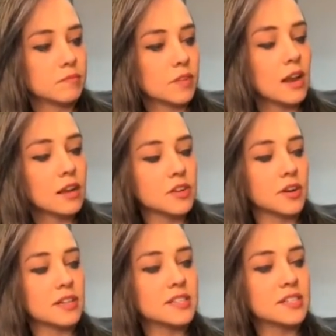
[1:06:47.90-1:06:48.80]

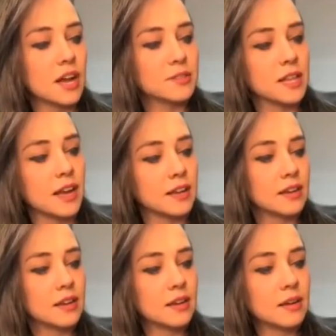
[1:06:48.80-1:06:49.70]
electronic stuff like
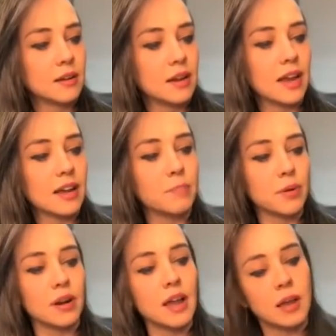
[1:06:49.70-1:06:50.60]

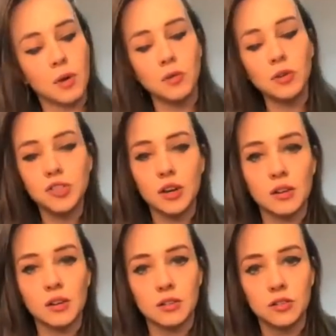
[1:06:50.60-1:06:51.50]
a producer
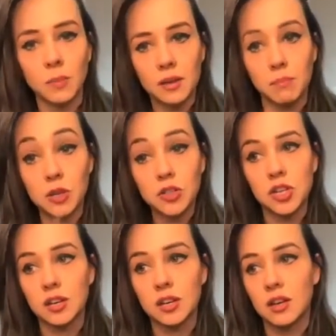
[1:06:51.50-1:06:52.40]
to make
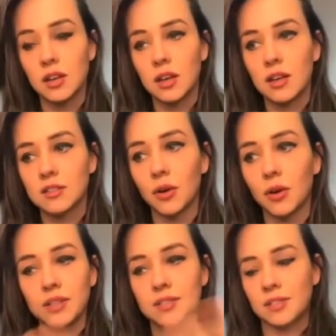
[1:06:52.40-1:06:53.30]
music. So
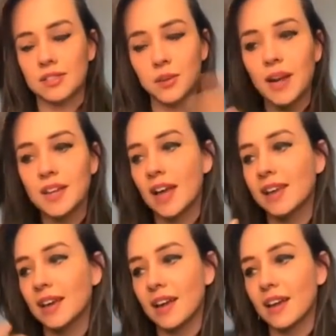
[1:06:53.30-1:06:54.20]
it's crazy.
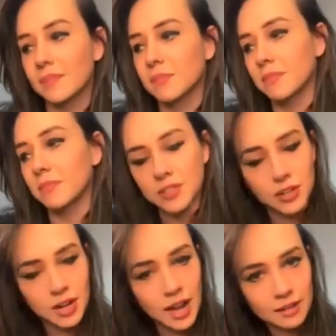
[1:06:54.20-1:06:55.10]
I can be in my
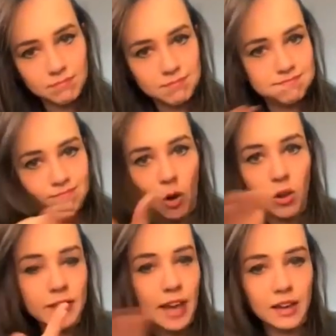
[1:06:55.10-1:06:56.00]
studio like all
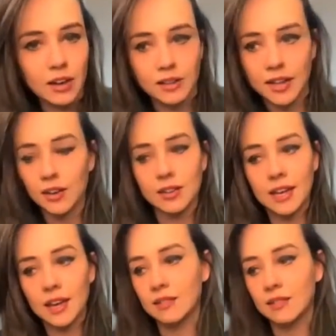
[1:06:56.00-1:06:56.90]
day,
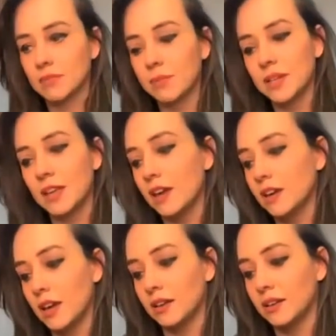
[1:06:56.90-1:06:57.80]
every day,
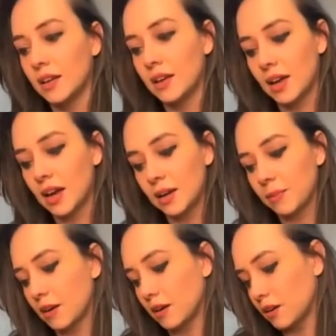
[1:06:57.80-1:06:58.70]
and I
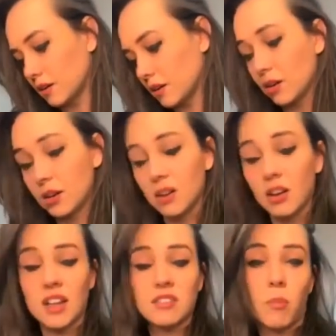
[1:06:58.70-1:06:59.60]
never
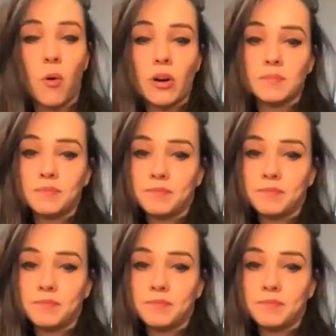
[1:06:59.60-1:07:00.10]
get bored.